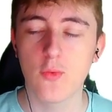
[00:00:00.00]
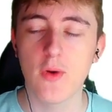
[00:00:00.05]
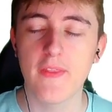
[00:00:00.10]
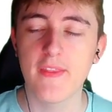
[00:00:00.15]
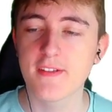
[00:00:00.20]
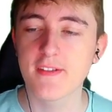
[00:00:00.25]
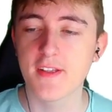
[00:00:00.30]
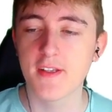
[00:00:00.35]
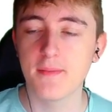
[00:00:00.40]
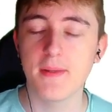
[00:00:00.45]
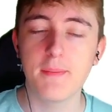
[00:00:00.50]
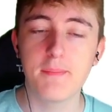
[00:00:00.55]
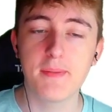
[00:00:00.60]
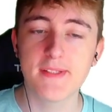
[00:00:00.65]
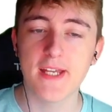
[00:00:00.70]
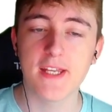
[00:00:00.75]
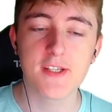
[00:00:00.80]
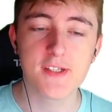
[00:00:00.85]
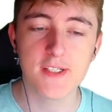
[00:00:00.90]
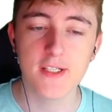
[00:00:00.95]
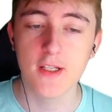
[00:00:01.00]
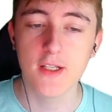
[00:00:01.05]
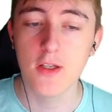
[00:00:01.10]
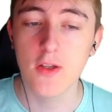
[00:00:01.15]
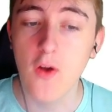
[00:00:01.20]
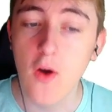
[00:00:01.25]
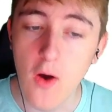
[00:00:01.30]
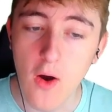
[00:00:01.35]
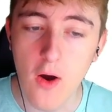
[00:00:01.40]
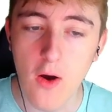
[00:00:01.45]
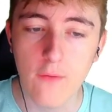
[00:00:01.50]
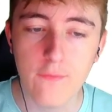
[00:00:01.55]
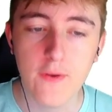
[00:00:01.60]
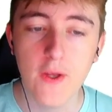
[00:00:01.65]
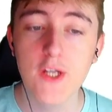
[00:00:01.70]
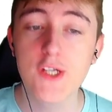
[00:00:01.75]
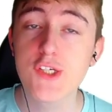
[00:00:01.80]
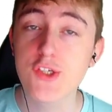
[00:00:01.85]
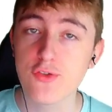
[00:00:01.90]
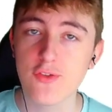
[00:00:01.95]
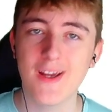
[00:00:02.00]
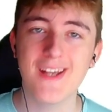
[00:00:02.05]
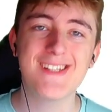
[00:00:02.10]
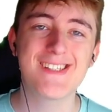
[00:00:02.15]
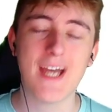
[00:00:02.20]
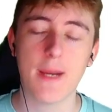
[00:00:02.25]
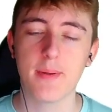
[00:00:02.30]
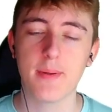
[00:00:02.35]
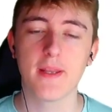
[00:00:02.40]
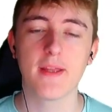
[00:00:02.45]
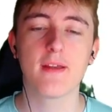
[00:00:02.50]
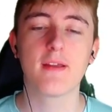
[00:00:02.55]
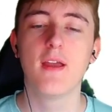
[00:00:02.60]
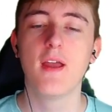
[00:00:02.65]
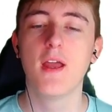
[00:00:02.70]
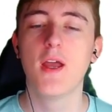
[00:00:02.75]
where there's going to be potentially a lot of trades happening.